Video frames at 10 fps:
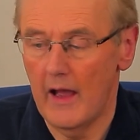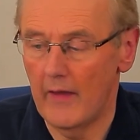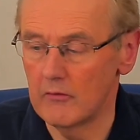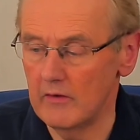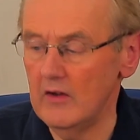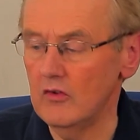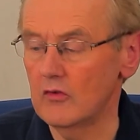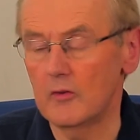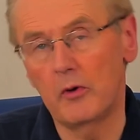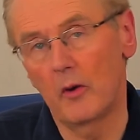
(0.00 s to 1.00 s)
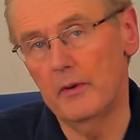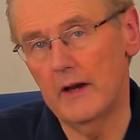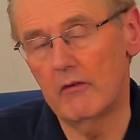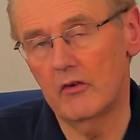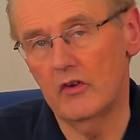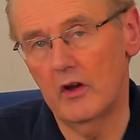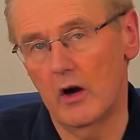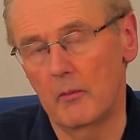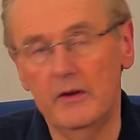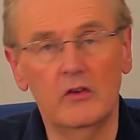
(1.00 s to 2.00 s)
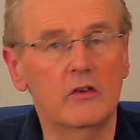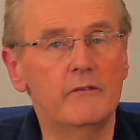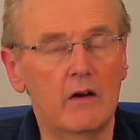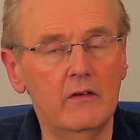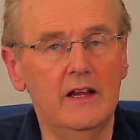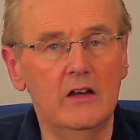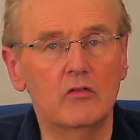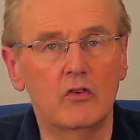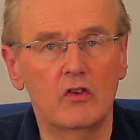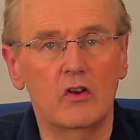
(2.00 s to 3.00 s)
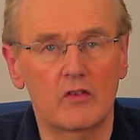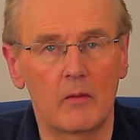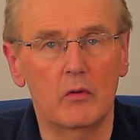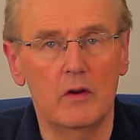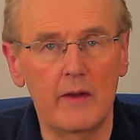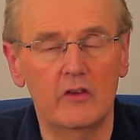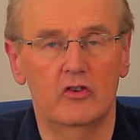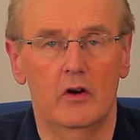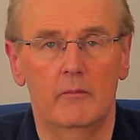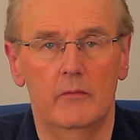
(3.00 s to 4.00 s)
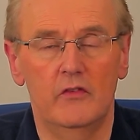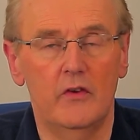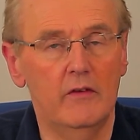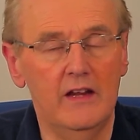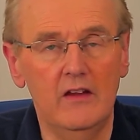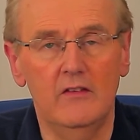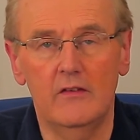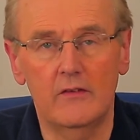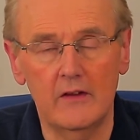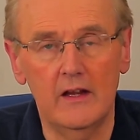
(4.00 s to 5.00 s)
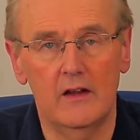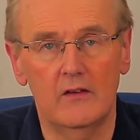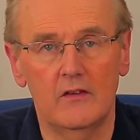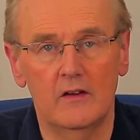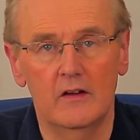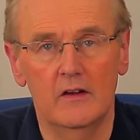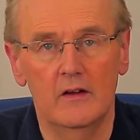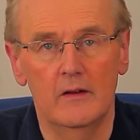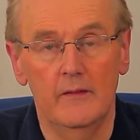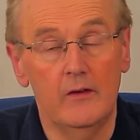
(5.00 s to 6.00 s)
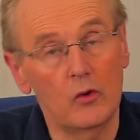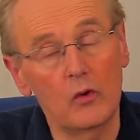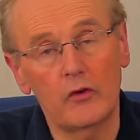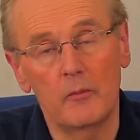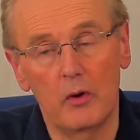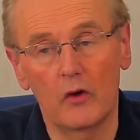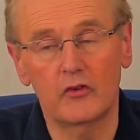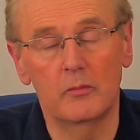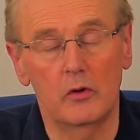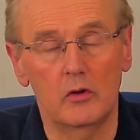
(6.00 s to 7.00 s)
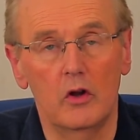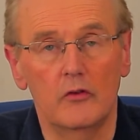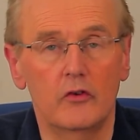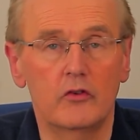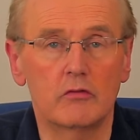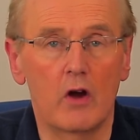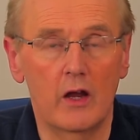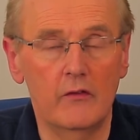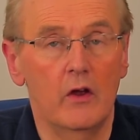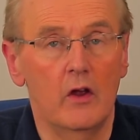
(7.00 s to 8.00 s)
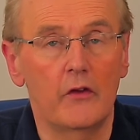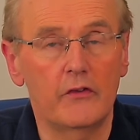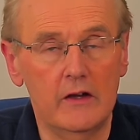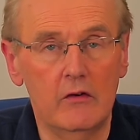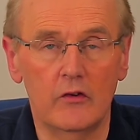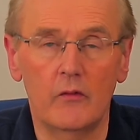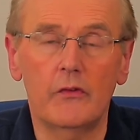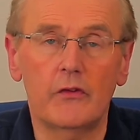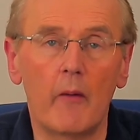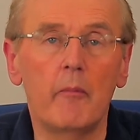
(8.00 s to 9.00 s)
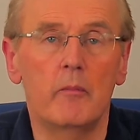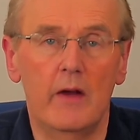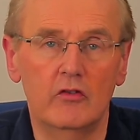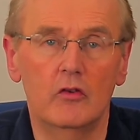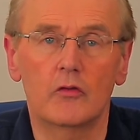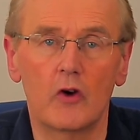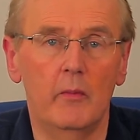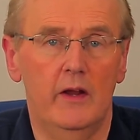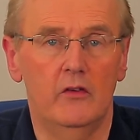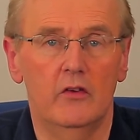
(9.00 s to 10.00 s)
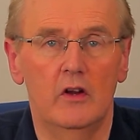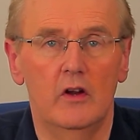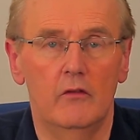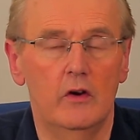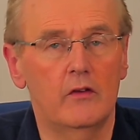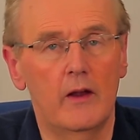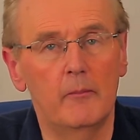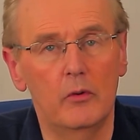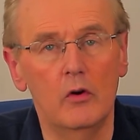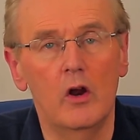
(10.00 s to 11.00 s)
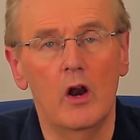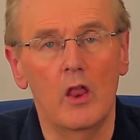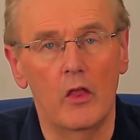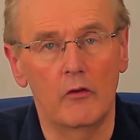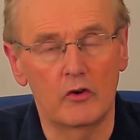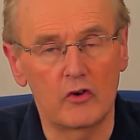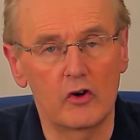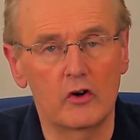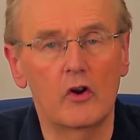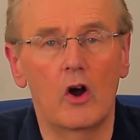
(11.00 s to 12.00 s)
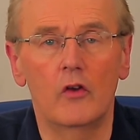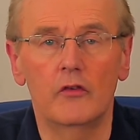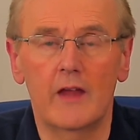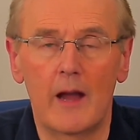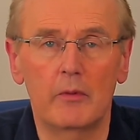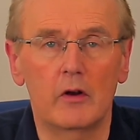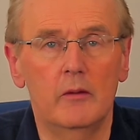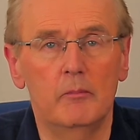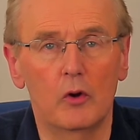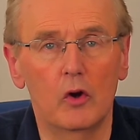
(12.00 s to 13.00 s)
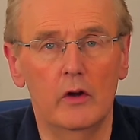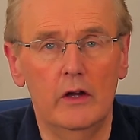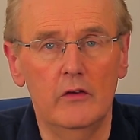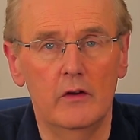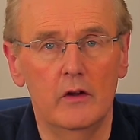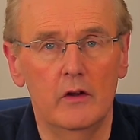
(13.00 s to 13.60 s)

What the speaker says: And the reasons for its popularity are because it's a very interesting summary measure. It's very easy to see it. It's also possible to derive a series of sub-measures from it. For example, the return on capital employed